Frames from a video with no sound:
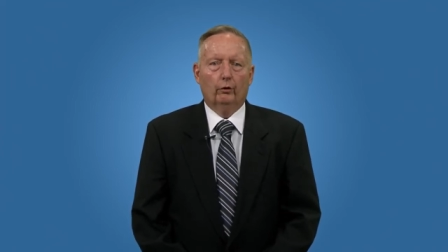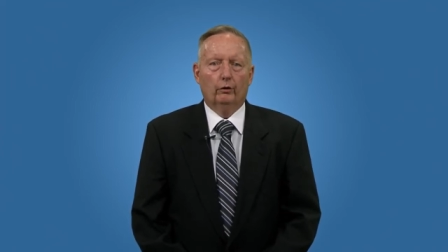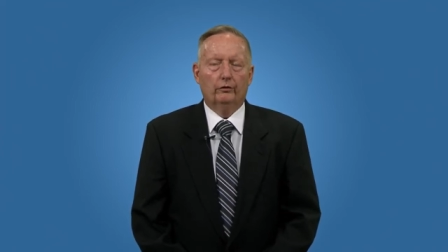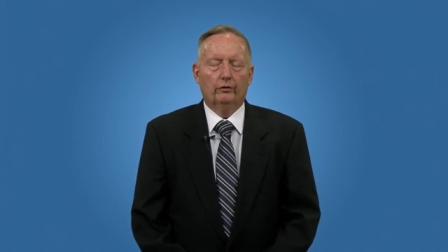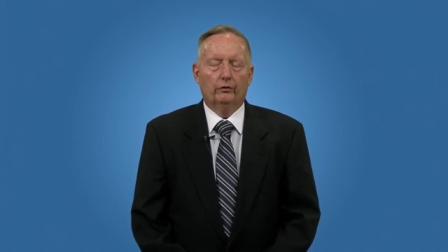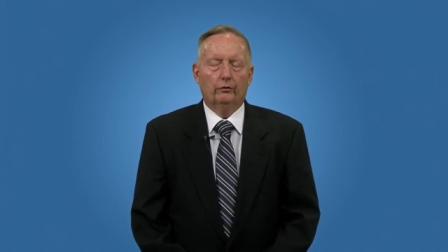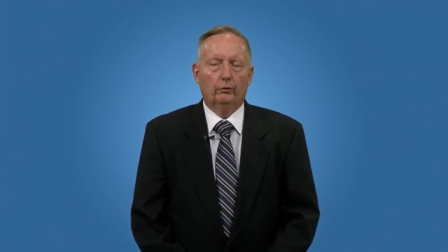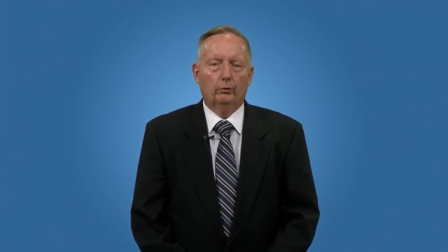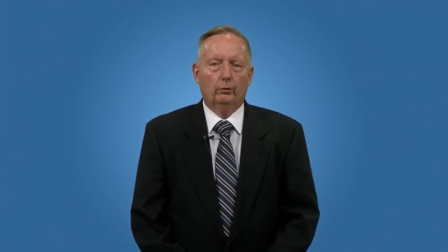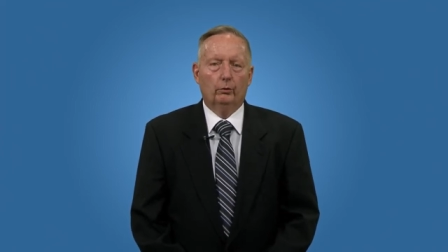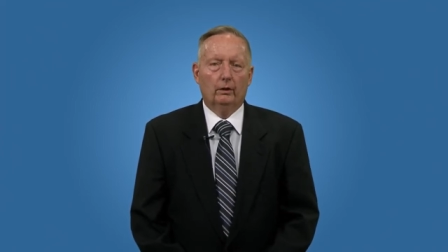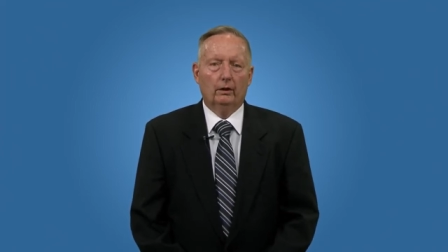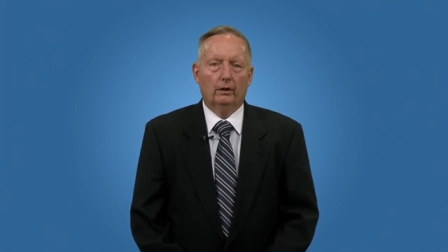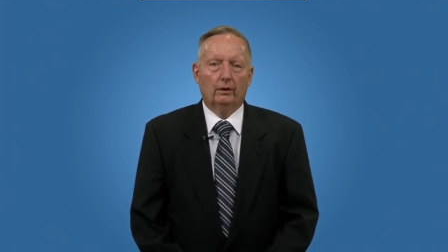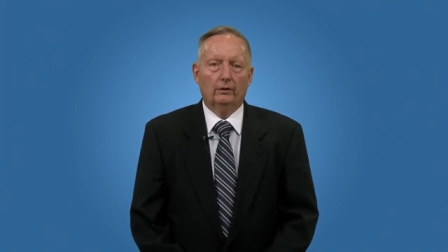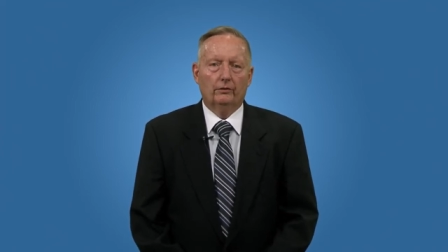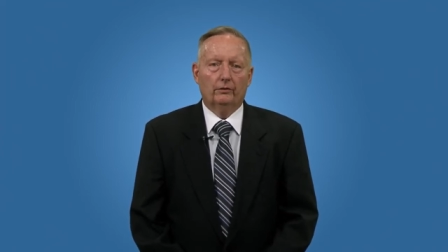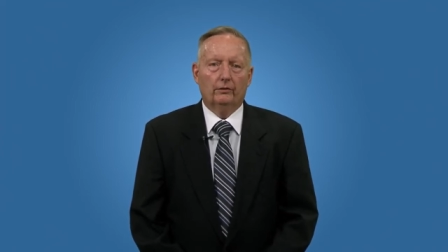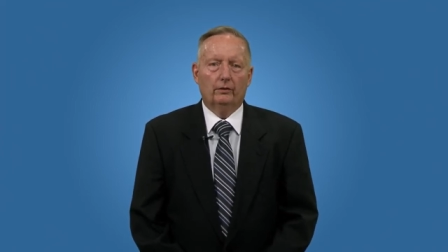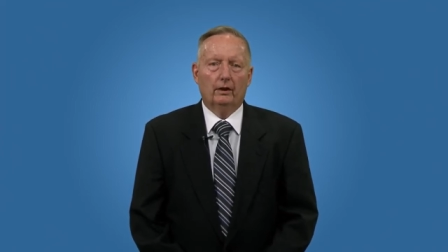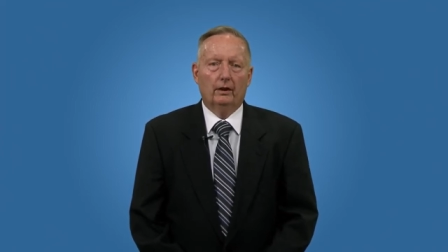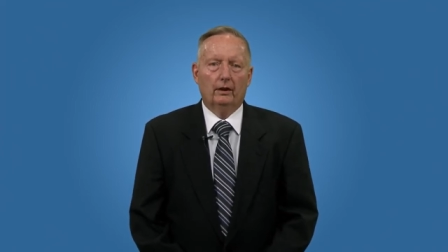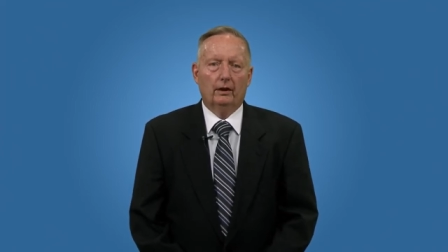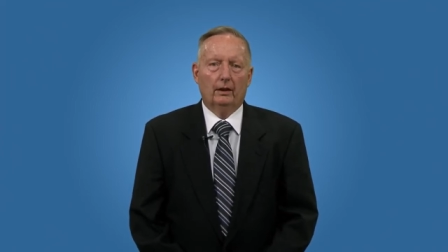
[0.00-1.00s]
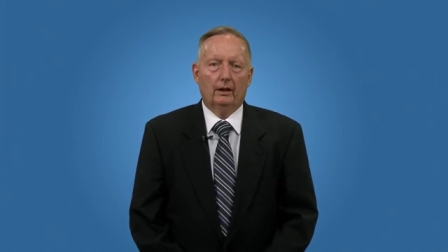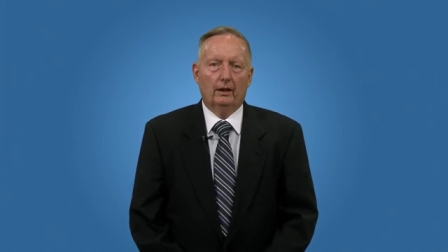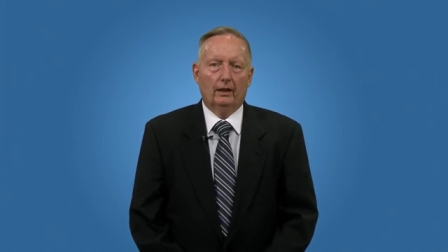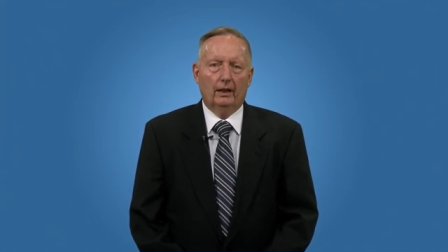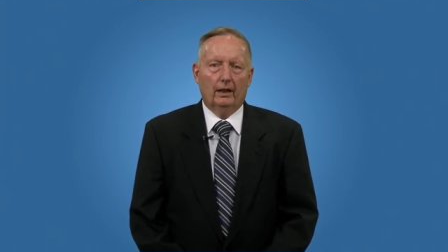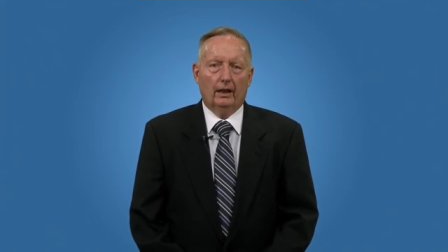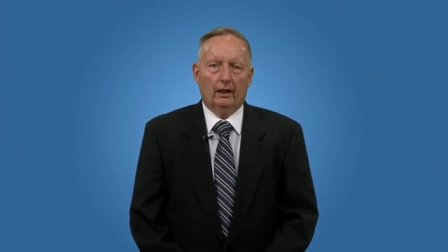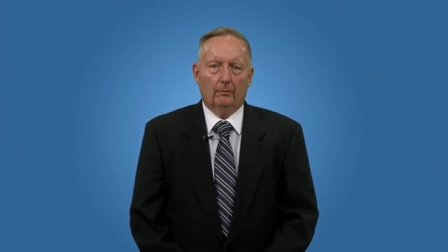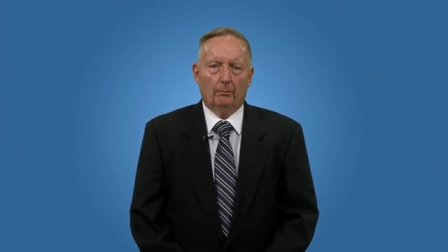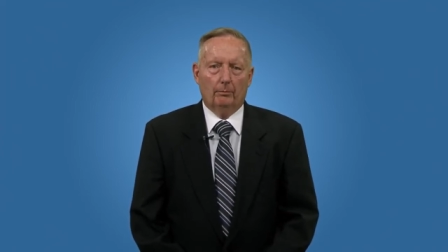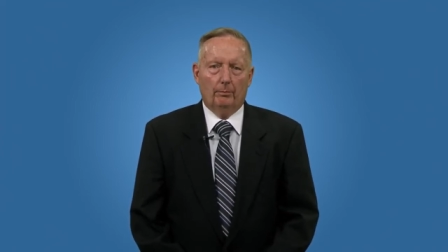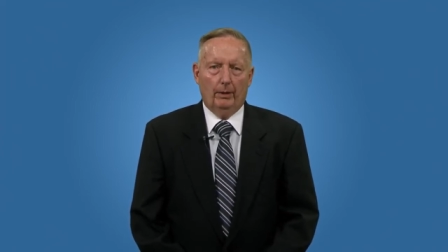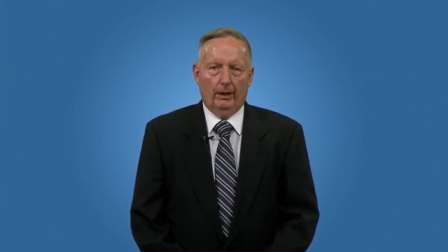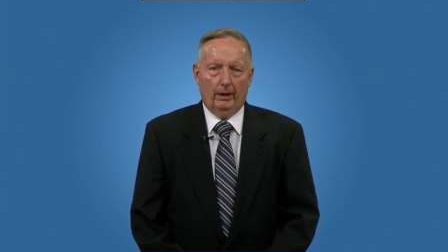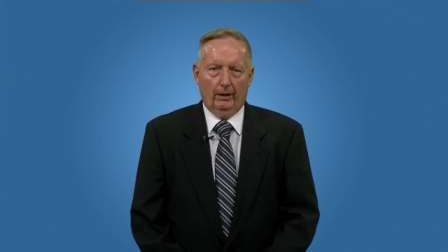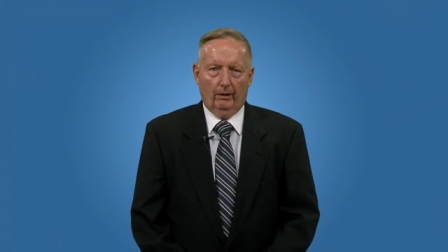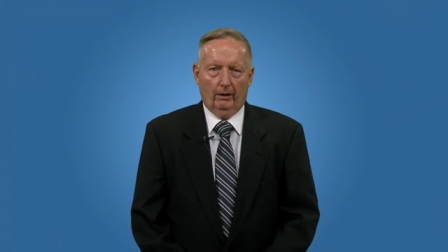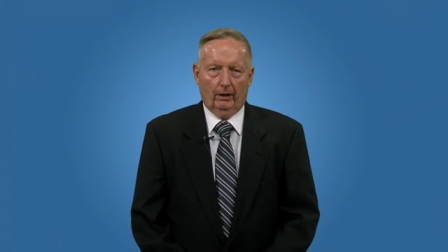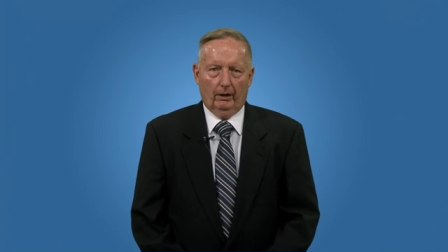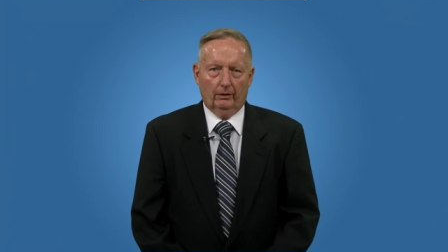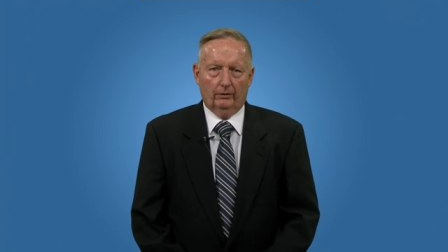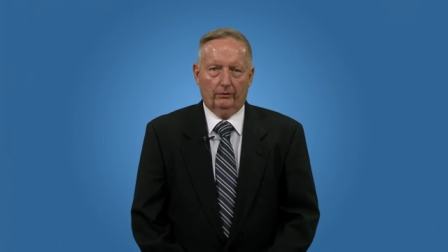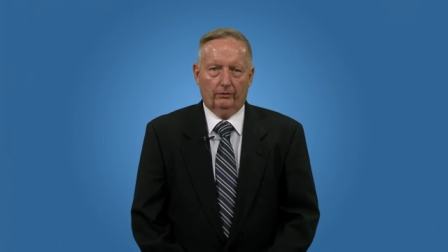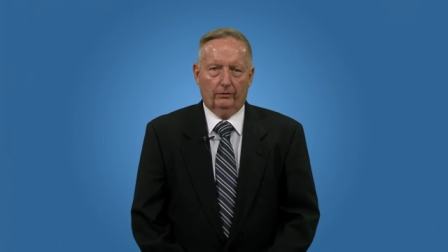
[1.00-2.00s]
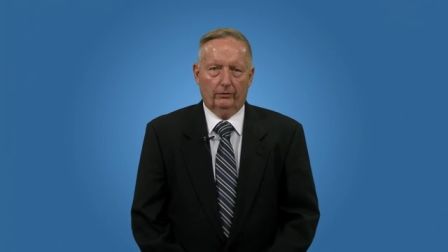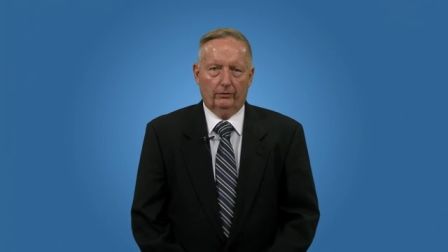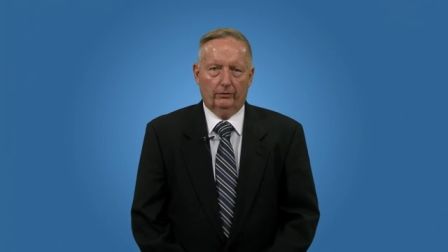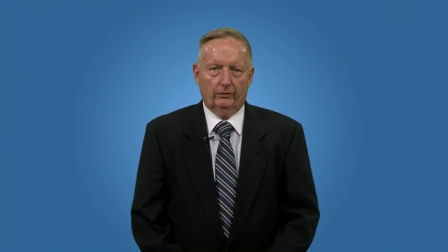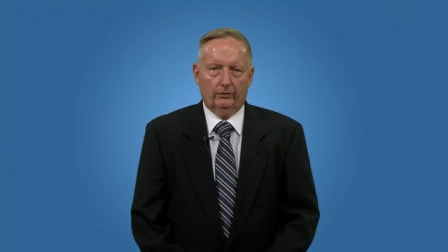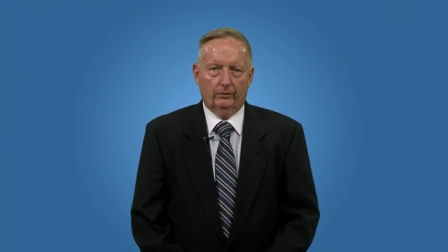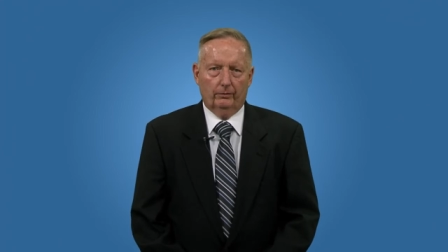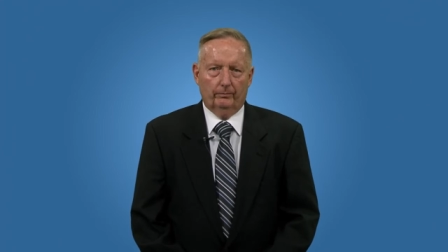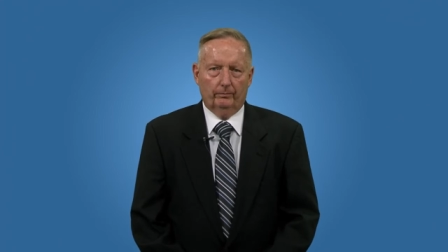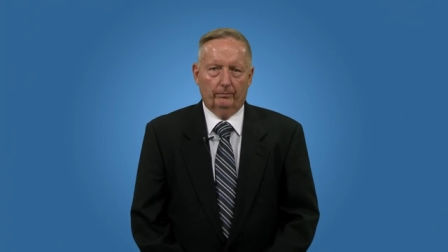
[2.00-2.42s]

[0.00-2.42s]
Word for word: students and parents.